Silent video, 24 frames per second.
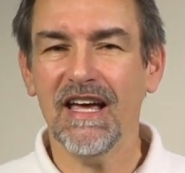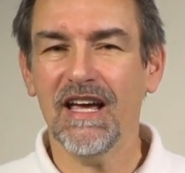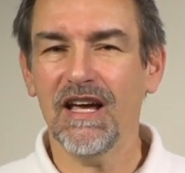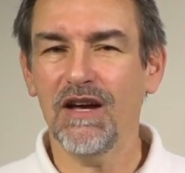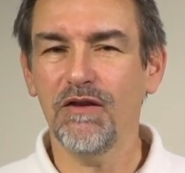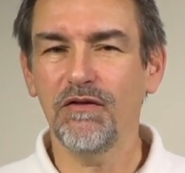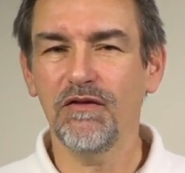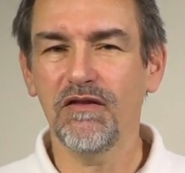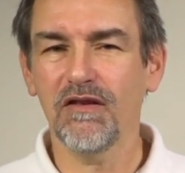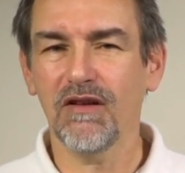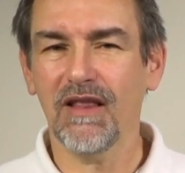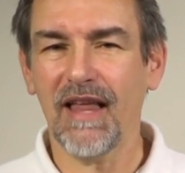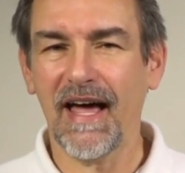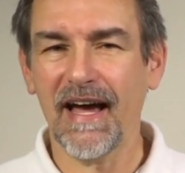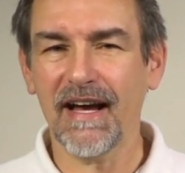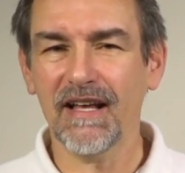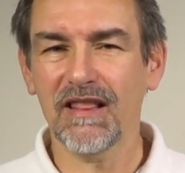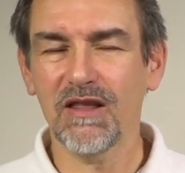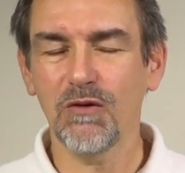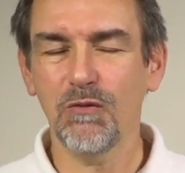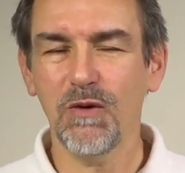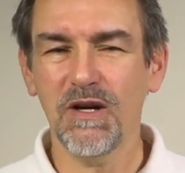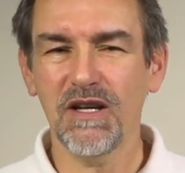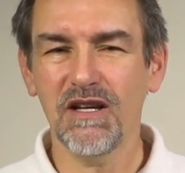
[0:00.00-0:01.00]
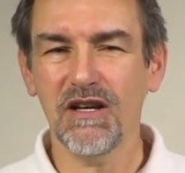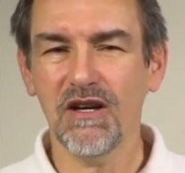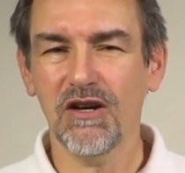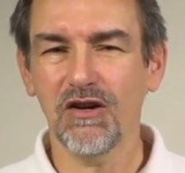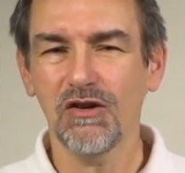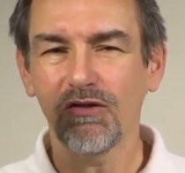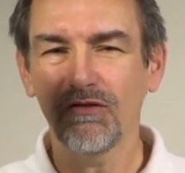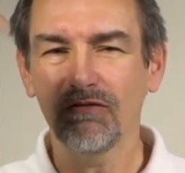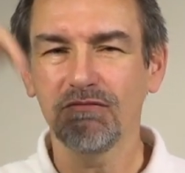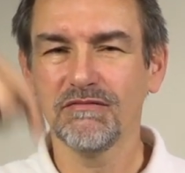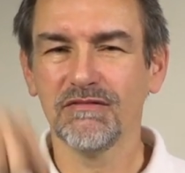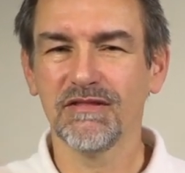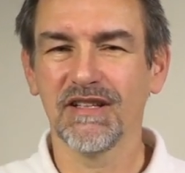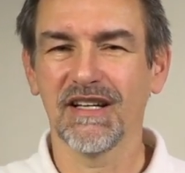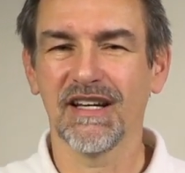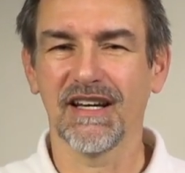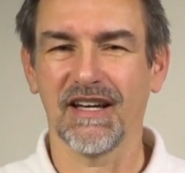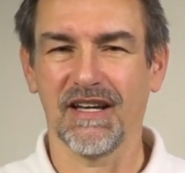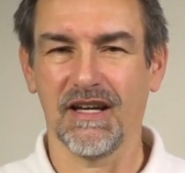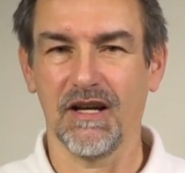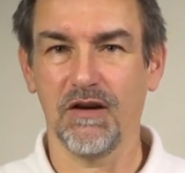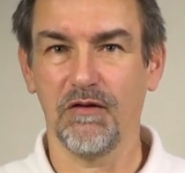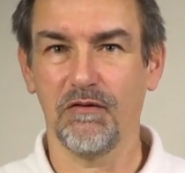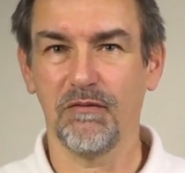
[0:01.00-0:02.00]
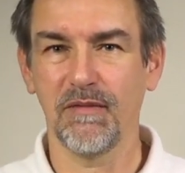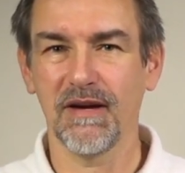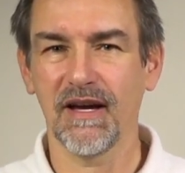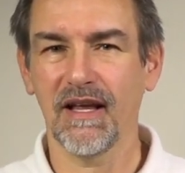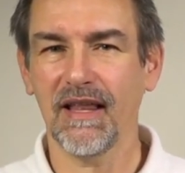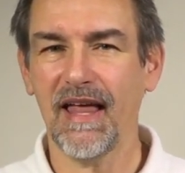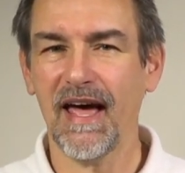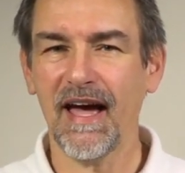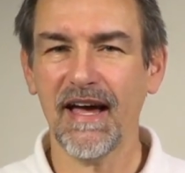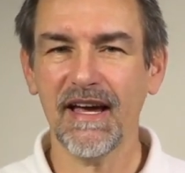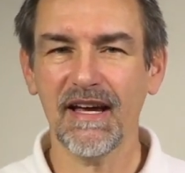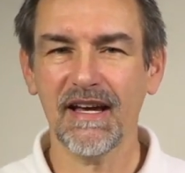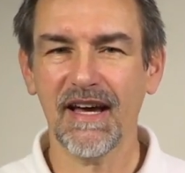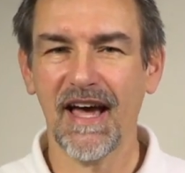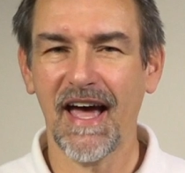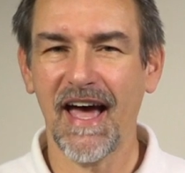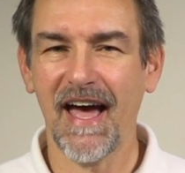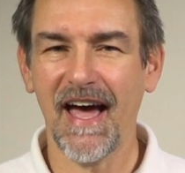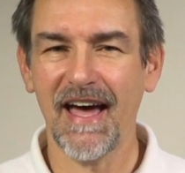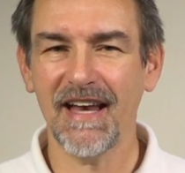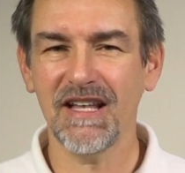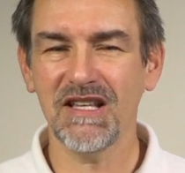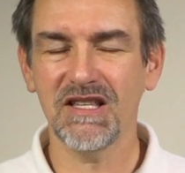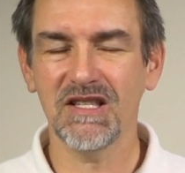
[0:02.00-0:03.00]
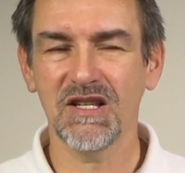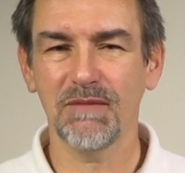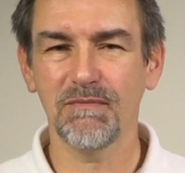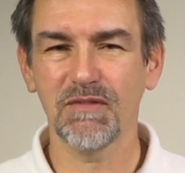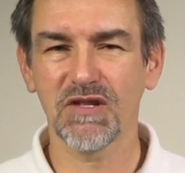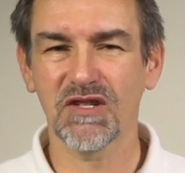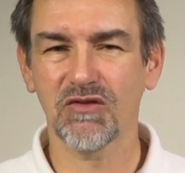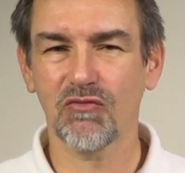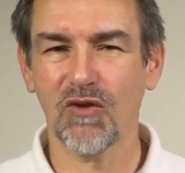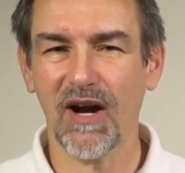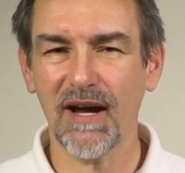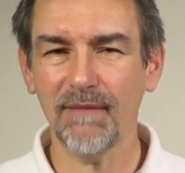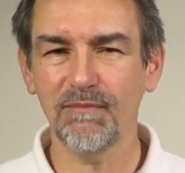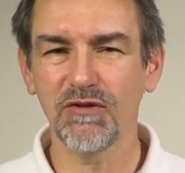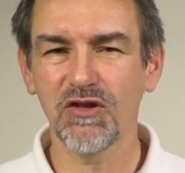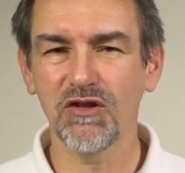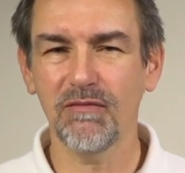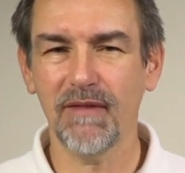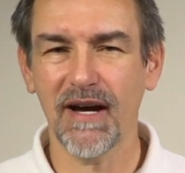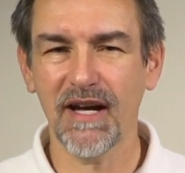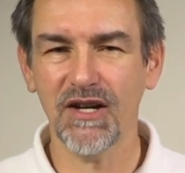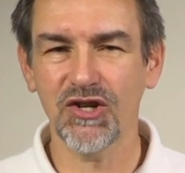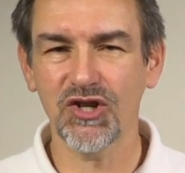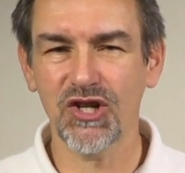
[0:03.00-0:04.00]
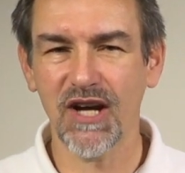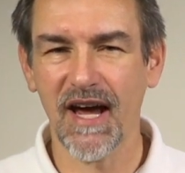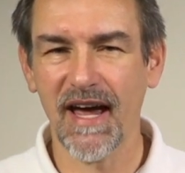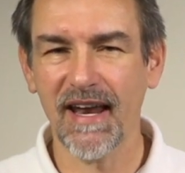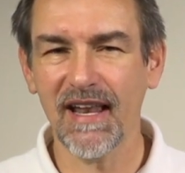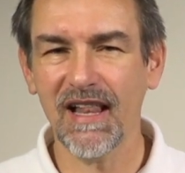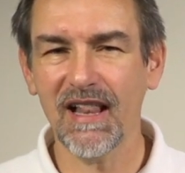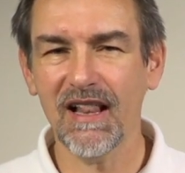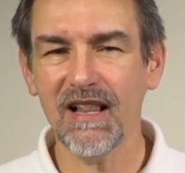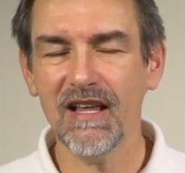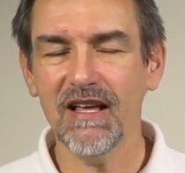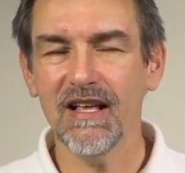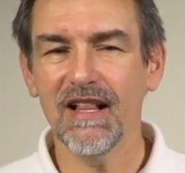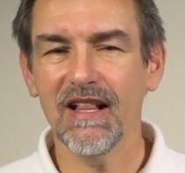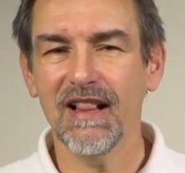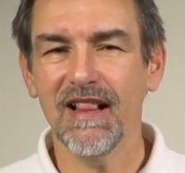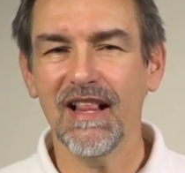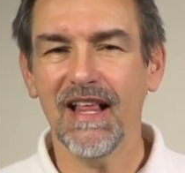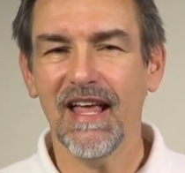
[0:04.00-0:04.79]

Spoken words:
If you like the video, give me a like and subscribe to my channel.